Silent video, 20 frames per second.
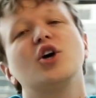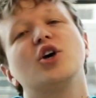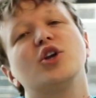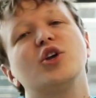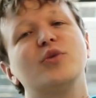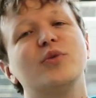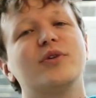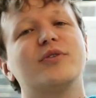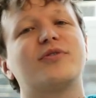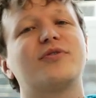
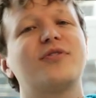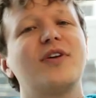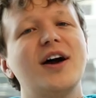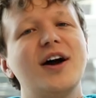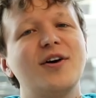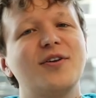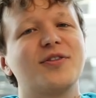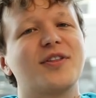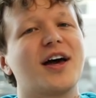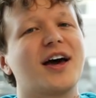you would have
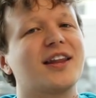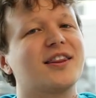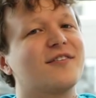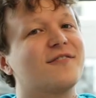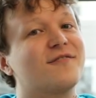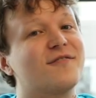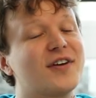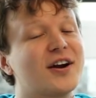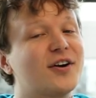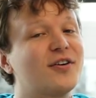found that the
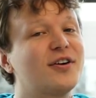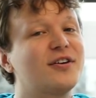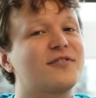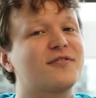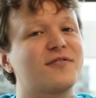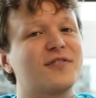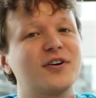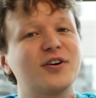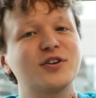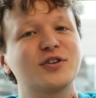very
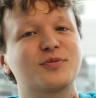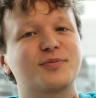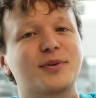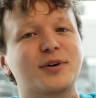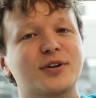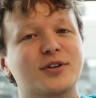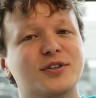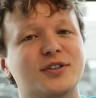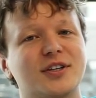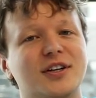first
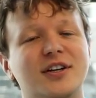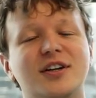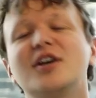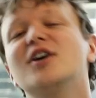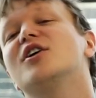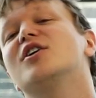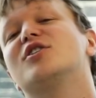person